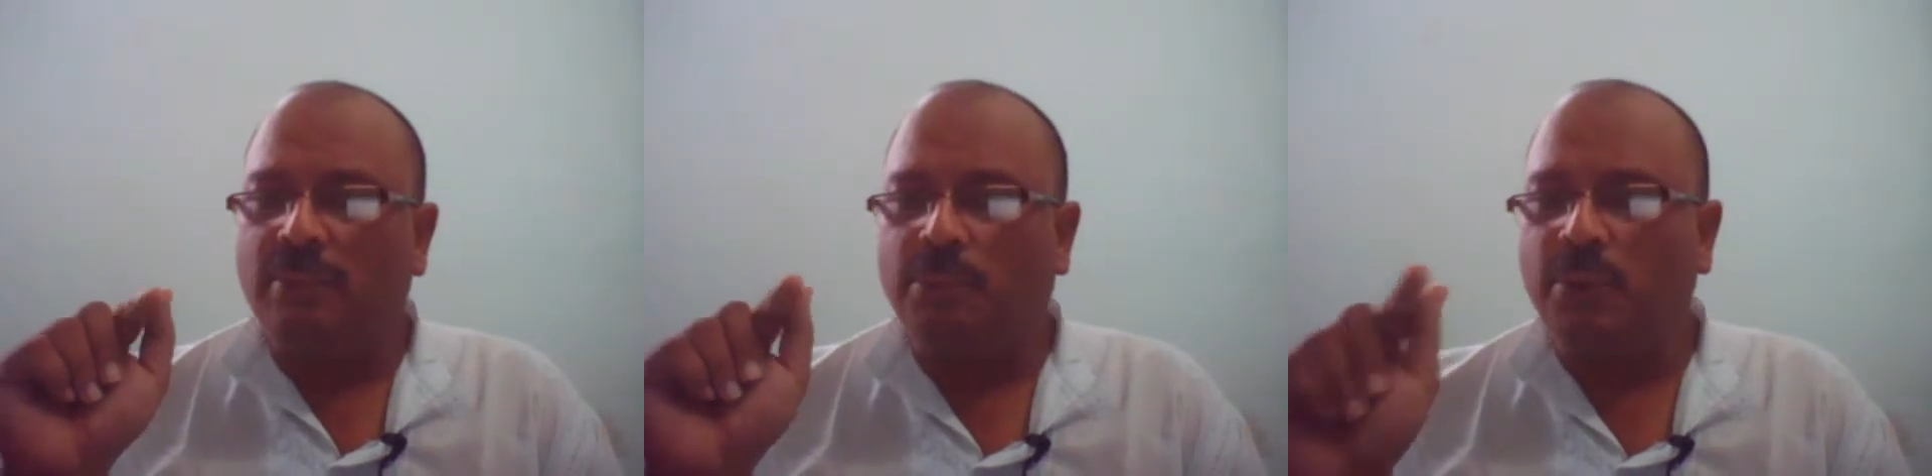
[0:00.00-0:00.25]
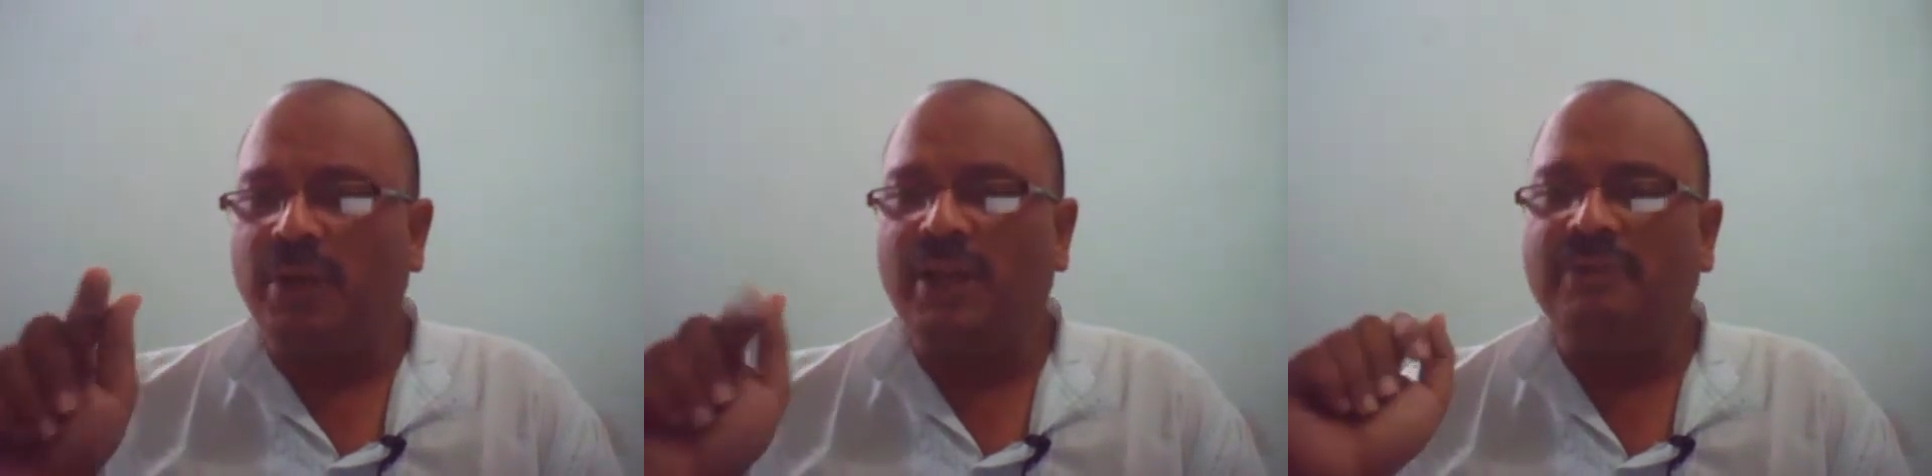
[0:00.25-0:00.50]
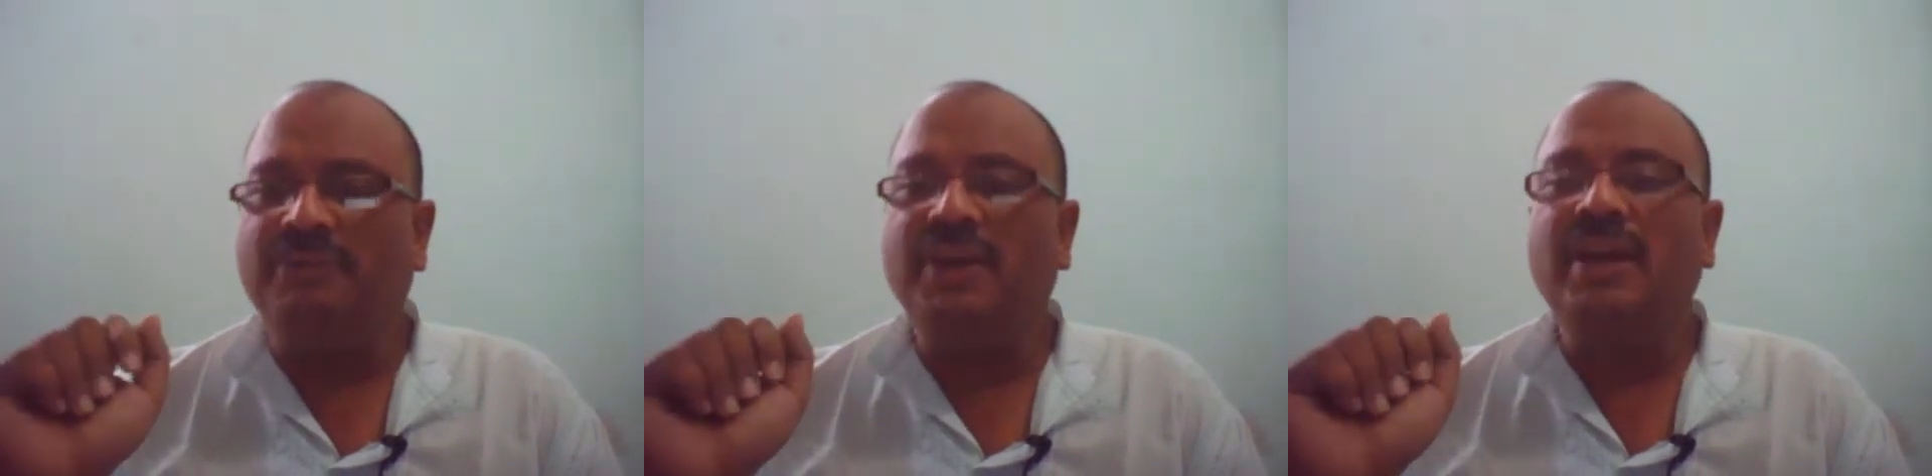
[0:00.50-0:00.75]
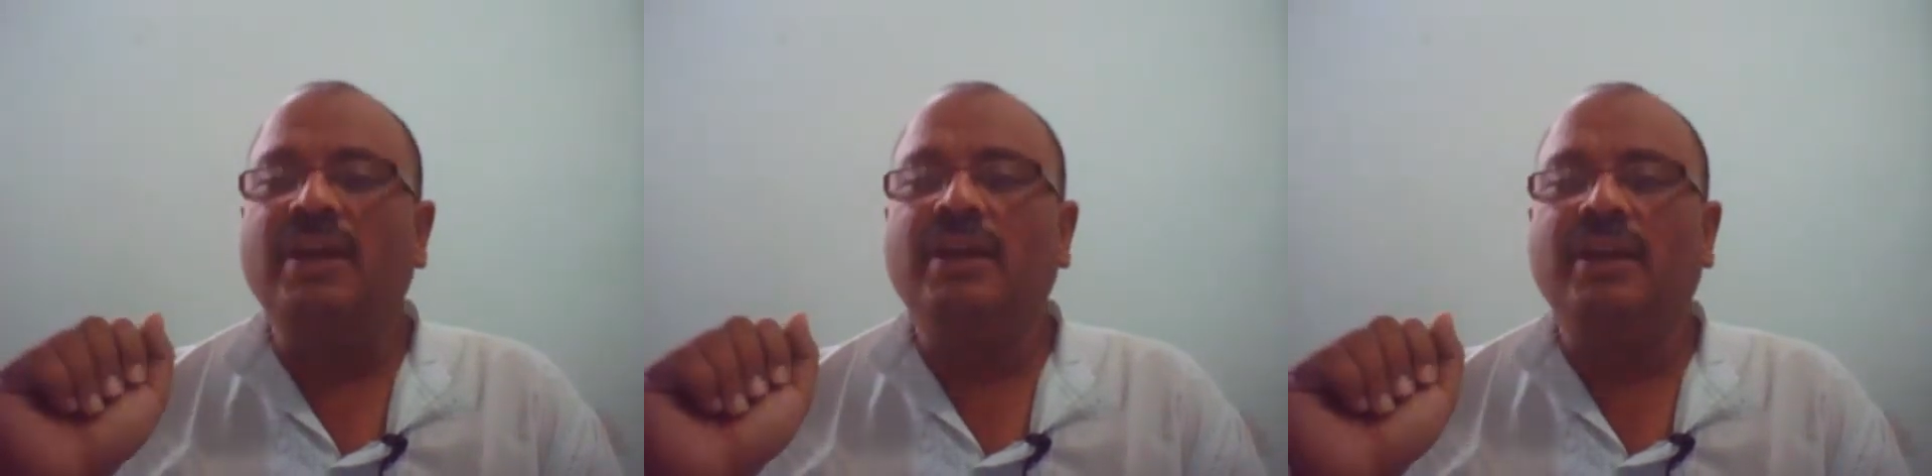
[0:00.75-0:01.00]
putting a
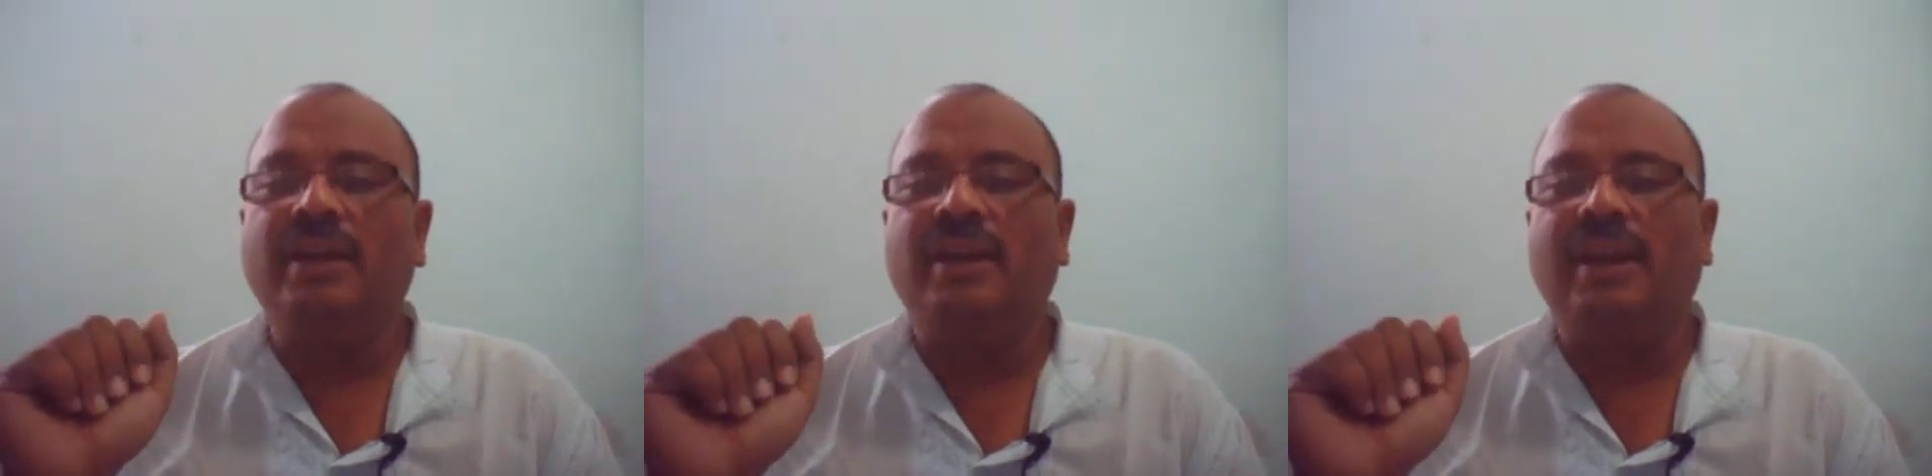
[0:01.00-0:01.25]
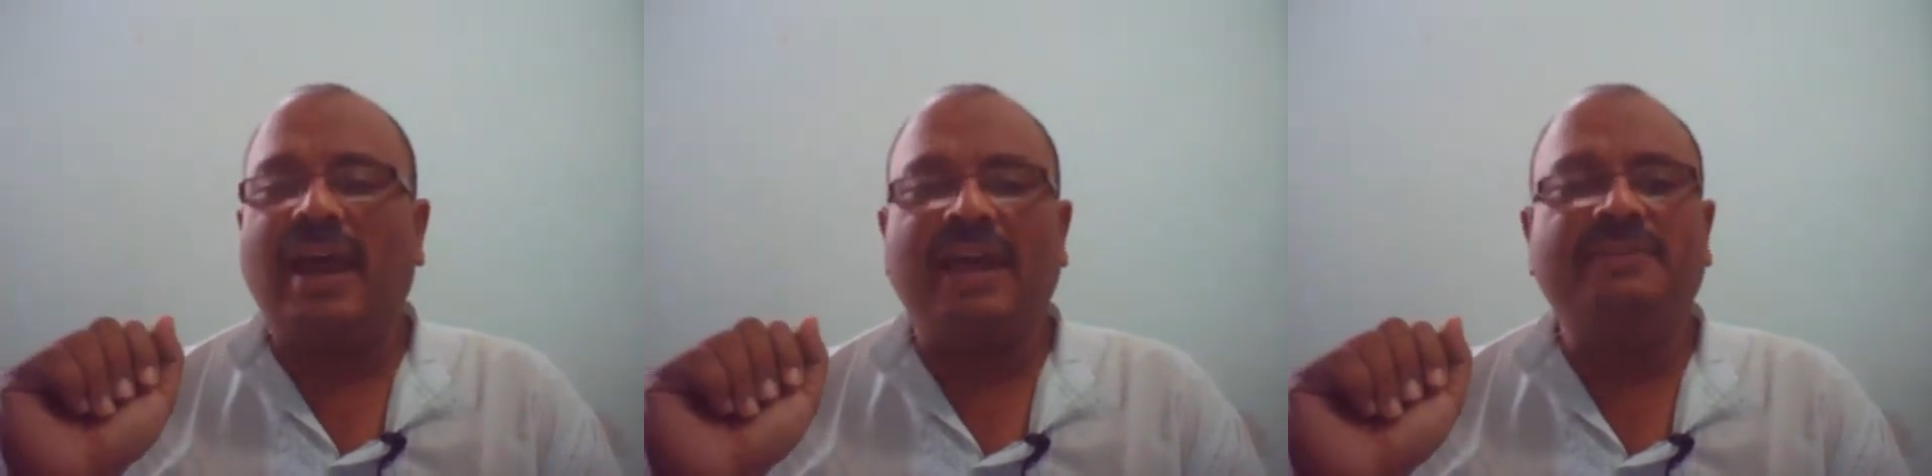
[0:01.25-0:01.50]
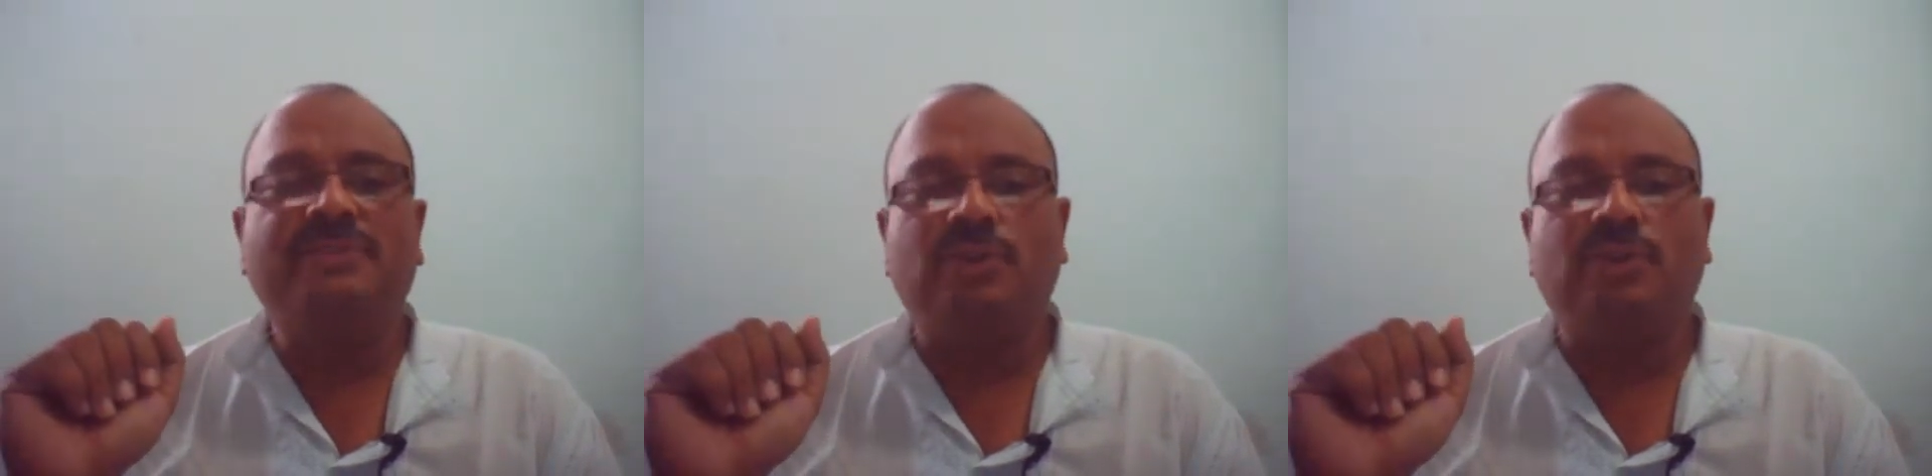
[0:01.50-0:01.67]
finger in a live